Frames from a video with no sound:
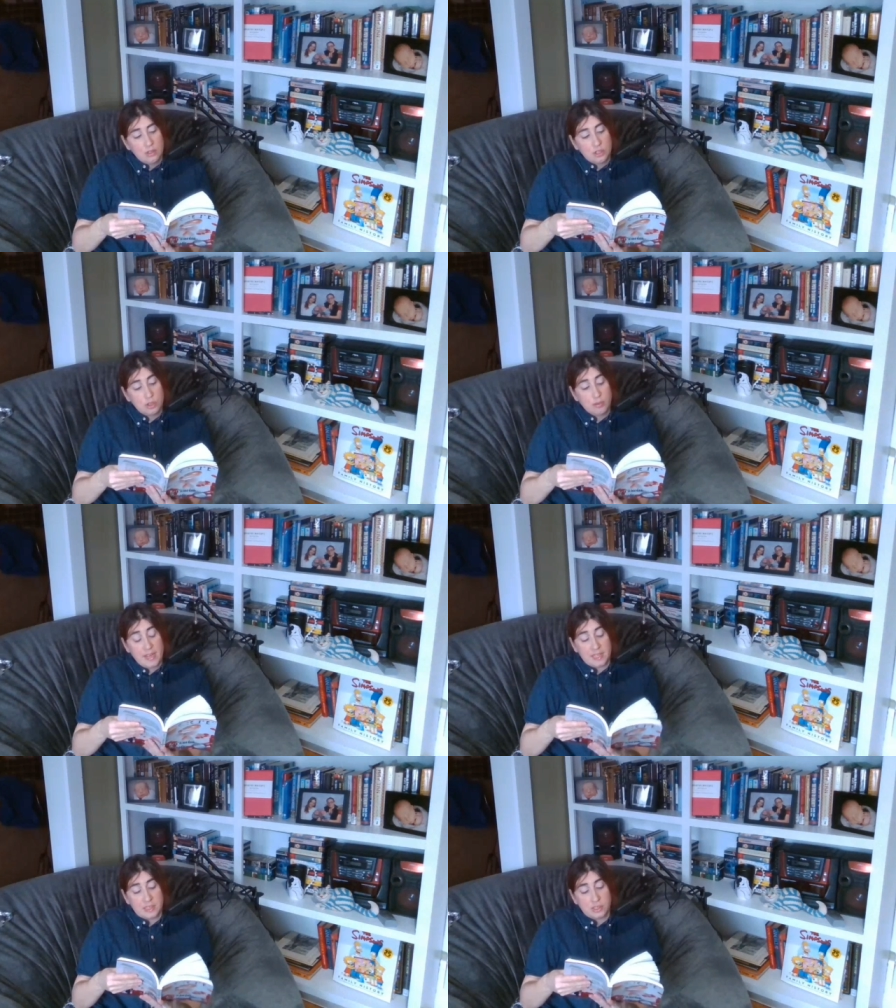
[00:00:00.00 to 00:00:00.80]
she
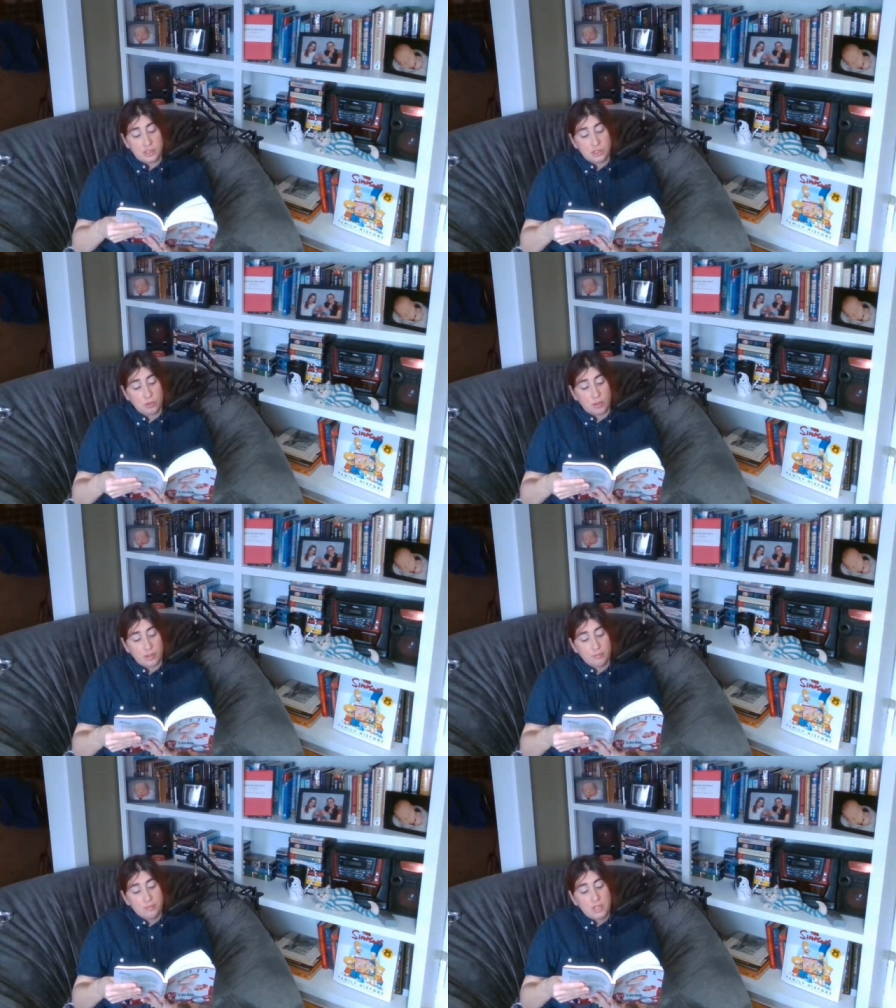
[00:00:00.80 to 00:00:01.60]
ran into the
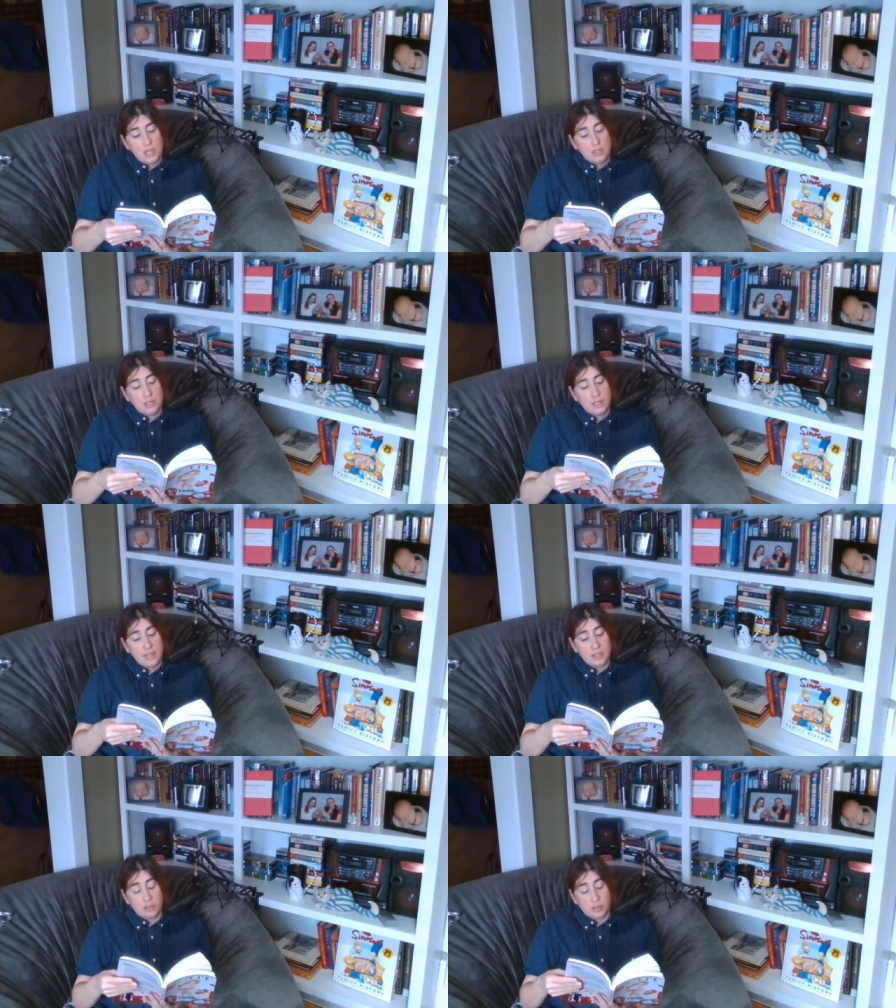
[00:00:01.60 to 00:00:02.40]
store. The
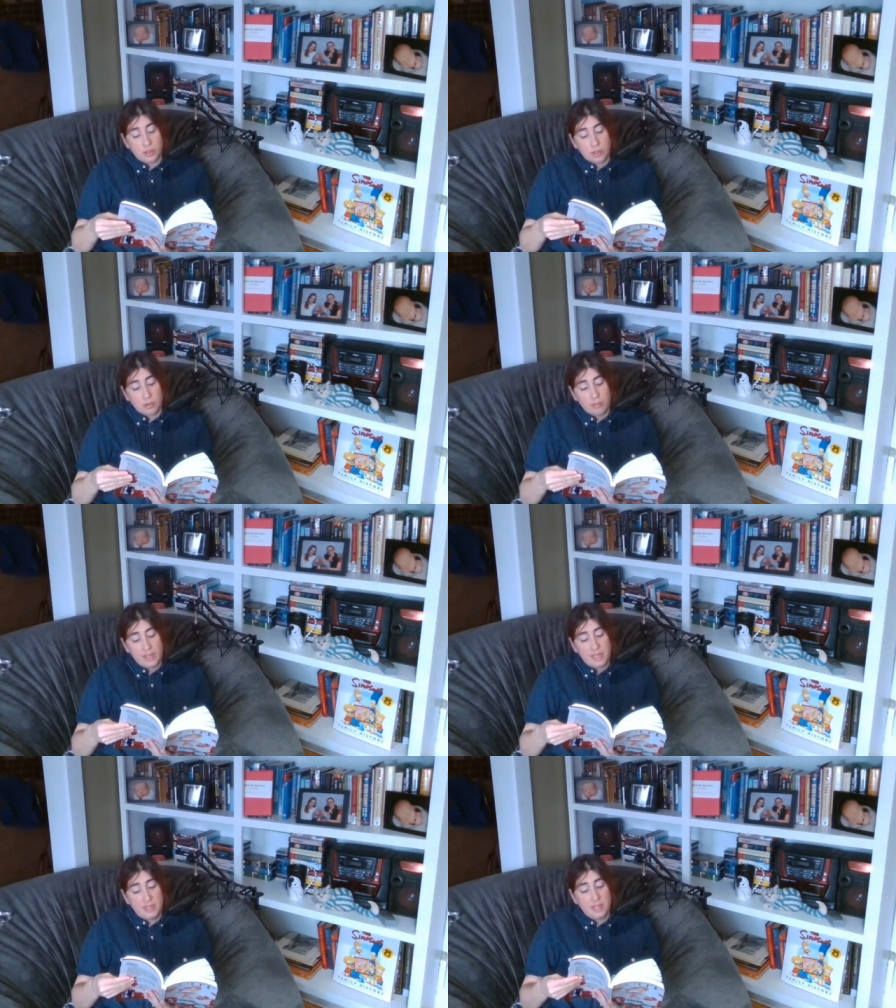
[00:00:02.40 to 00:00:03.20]
night clerk, a
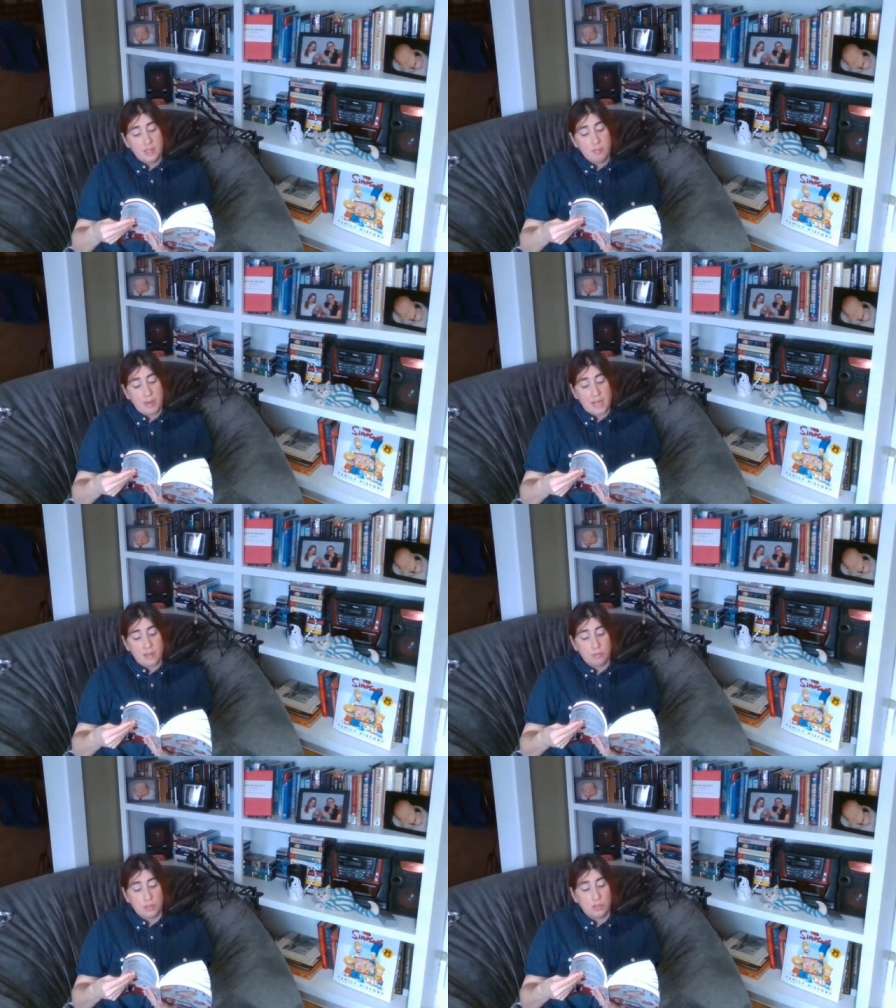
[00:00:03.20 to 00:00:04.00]
reed thin
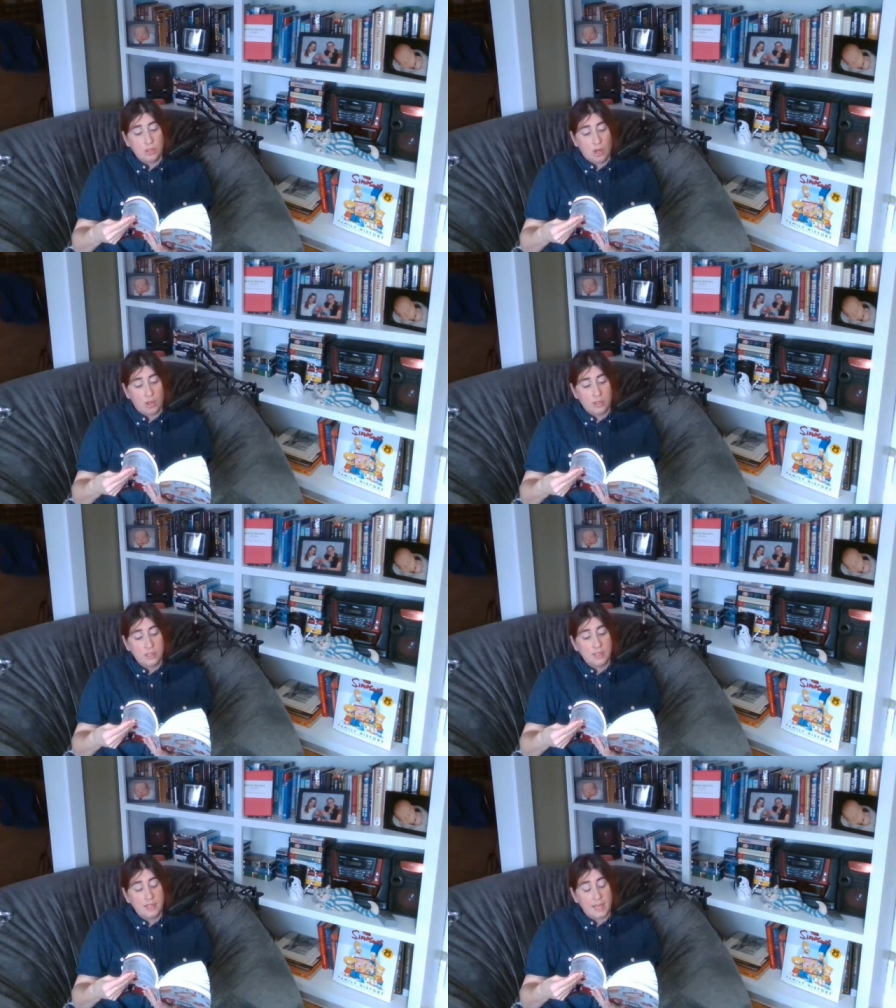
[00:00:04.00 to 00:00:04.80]
man with
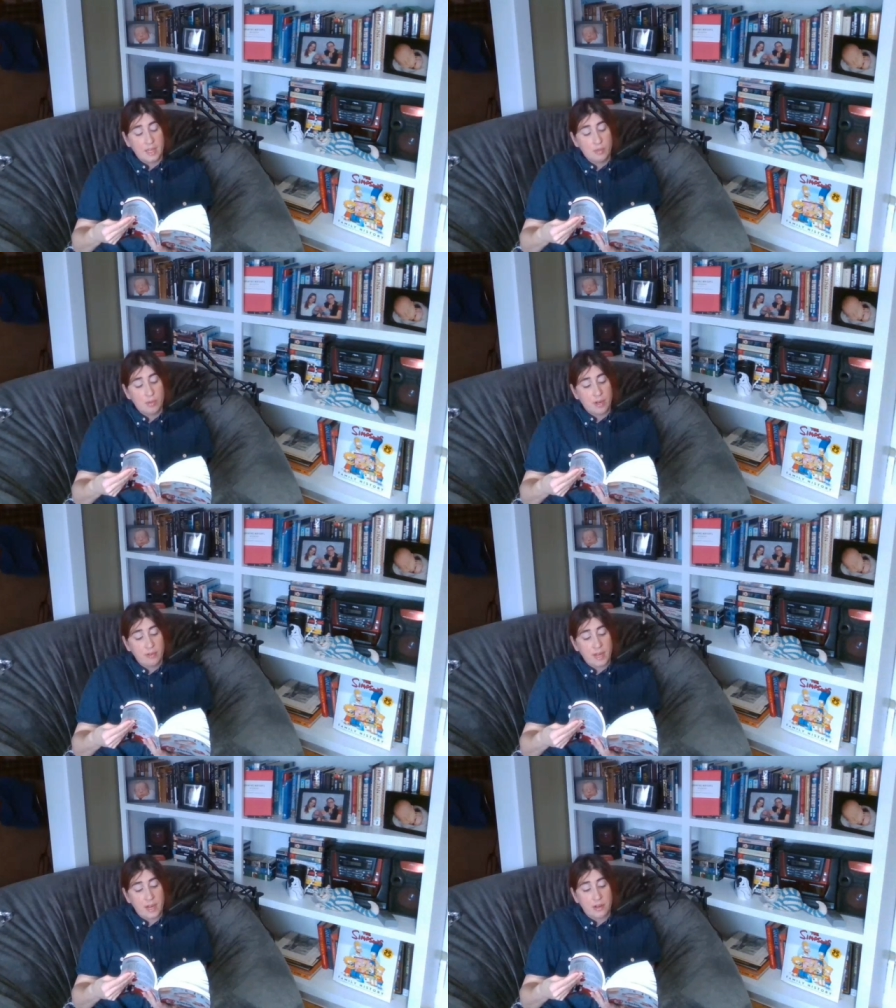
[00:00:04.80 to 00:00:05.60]
long, lank
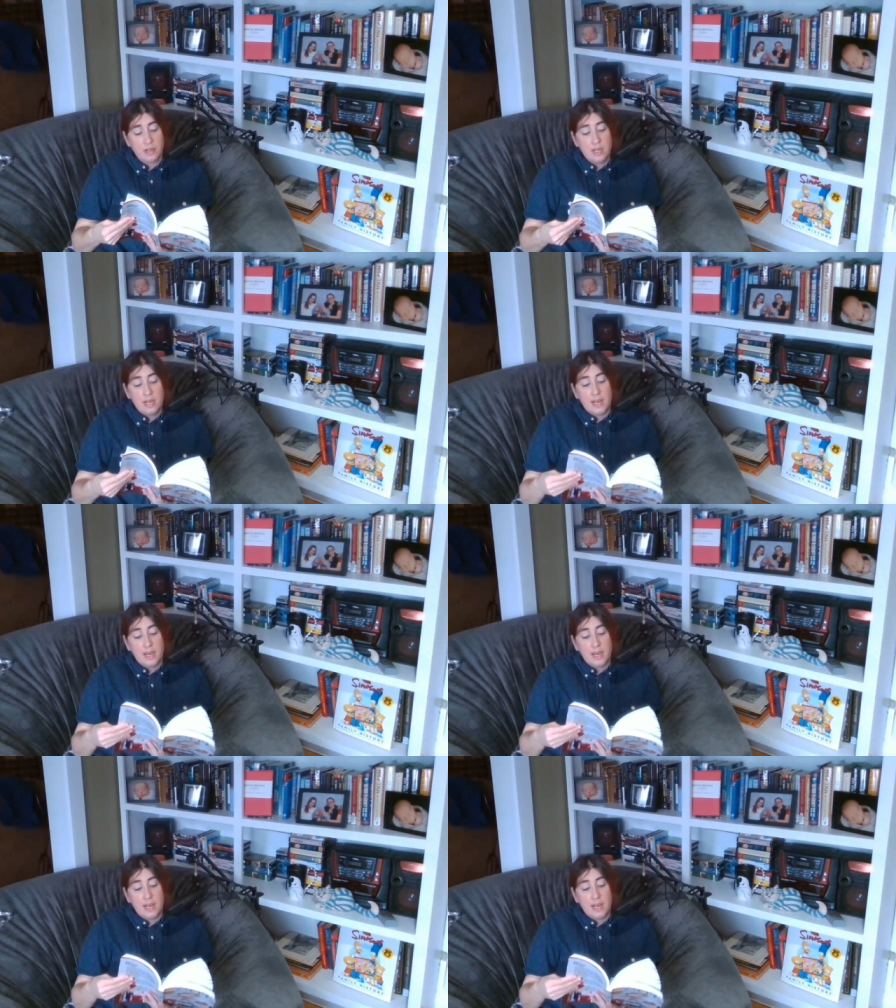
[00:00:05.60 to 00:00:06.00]
brown hair